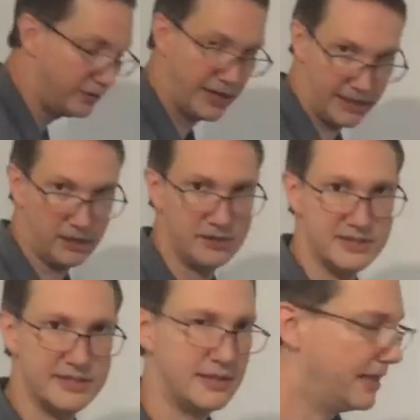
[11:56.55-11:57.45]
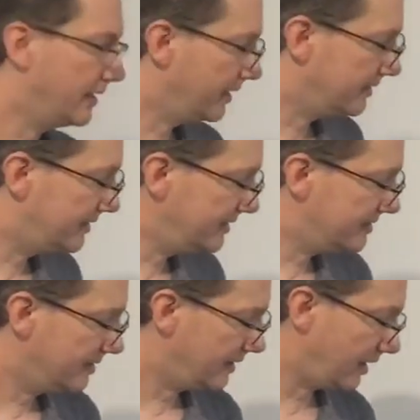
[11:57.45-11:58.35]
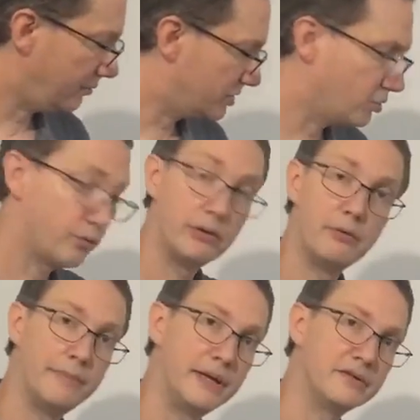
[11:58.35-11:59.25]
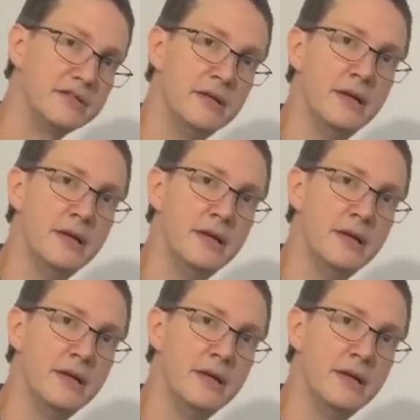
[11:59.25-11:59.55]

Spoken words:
can consider getting a decent equatorial mount.